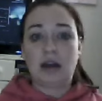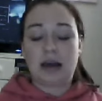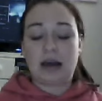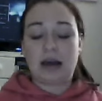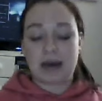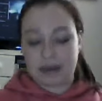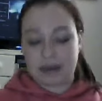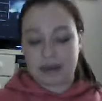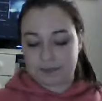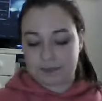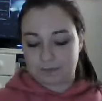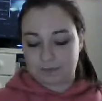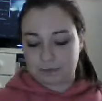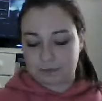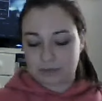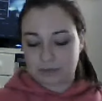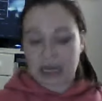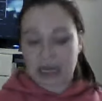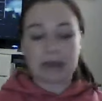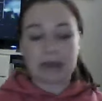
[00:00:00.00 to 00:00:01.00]
Um,
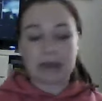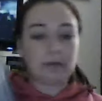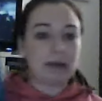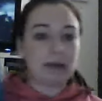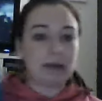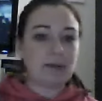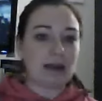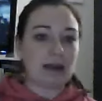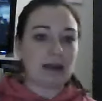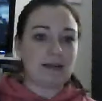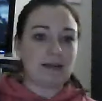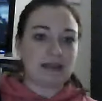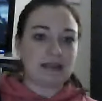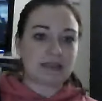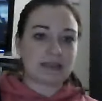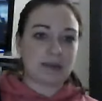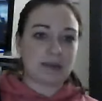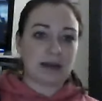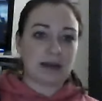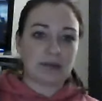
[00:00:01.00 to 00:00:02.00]
I reread this one.